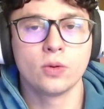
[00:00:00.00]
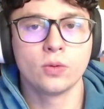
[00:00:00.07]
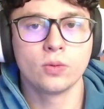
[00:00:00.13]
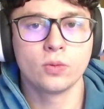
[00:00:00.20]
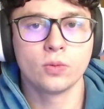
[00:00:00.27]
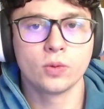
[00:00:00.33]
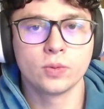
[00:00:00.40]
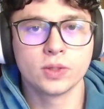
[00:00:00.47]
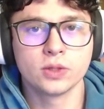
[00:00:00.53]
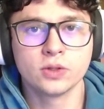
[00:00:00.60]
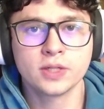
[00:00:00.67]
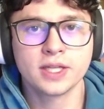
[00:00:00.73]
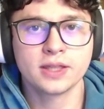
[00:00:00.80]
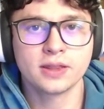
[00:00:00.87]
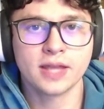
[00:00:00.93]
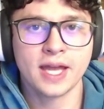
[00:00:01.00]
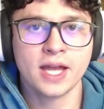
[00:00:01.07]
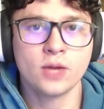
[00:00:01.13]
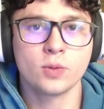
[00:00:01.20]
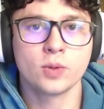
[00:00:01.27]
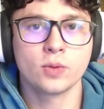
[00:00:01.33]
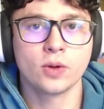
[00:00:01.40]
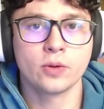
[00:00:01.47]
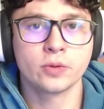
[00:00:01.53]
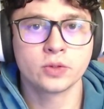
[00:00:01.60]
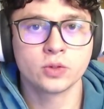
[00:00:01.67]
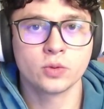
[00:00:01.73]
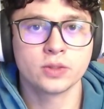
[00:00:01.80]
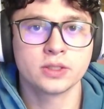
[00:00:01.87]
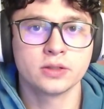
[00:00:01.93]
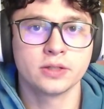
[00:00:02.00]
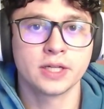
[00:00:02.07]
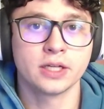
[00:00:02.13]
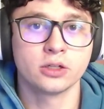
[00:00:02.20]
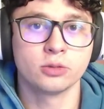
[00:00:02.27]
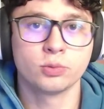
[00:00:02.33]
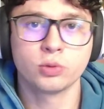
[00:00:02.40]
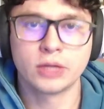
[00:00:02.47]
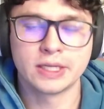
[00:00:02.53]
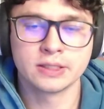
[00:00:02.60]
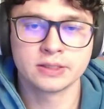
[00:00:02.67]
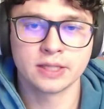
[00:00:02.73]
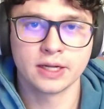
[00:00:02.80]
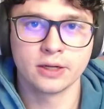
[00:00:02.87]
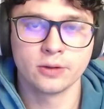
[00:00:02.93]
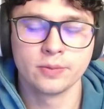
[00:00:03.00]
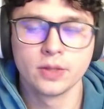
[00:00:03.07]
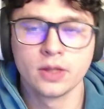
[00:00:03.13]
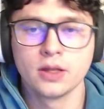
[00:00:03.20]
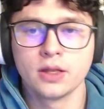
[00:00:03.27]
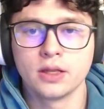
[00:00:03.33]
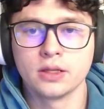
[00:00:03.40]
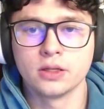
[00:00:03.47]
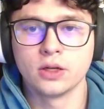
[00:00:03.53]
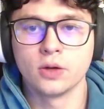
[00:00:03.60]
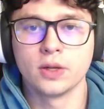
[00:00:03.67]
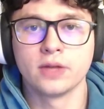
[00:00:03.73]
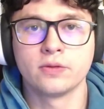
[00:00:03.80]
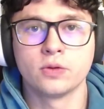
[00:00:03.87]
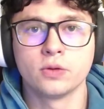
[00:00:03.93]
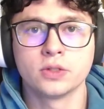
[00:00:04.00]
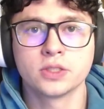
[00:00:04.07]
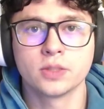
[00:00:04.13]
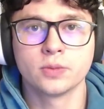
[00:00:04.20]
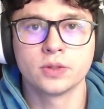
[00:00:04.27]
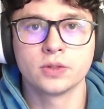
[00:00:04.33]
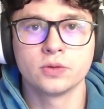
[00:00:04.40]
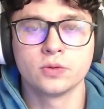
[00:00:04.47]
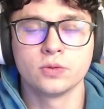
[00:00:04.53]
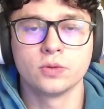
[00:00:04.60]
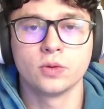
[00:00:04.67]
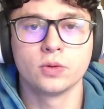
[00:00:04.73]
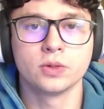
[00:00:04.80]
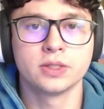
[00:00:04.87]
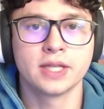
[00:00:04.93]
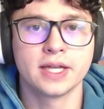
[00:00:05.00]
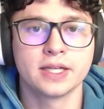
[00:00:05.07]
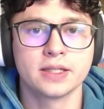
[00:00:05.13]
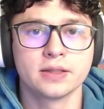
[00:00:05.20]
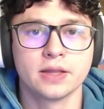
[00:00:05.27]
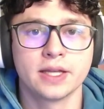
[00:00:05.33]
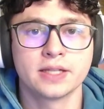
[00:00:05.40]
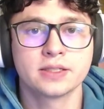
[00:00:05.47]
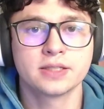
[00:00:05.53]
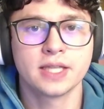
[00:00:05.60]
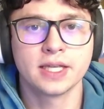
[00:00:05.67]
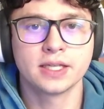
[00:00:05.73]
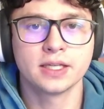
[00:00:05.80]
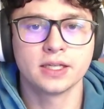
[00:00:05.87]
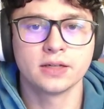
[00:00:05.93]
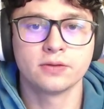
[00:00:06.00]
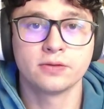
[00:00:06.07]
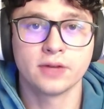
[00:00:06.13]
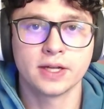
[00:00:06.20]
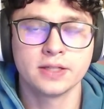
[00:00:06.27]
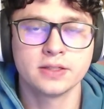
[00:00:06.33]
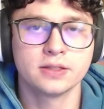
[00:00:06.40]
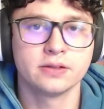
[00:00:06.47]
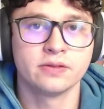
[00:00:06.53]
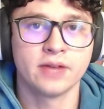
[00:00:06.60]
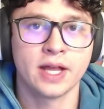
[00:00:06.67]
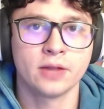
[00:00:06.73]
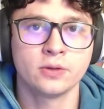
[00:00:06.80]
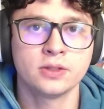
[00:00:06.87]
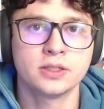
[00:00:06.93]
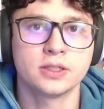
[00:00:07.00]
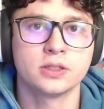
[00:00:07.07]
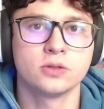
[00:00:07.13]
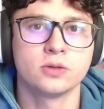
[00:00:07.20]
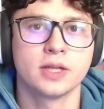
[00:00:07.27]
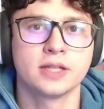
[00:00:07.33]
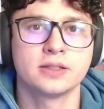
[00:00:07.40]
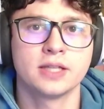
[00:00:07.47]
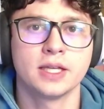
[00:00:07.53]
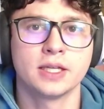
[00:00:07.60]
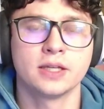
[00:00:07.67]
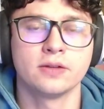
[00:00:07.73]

when we look at that, we also want to look at your play style. If you're someone who likes taking fights in Valorant and you like taking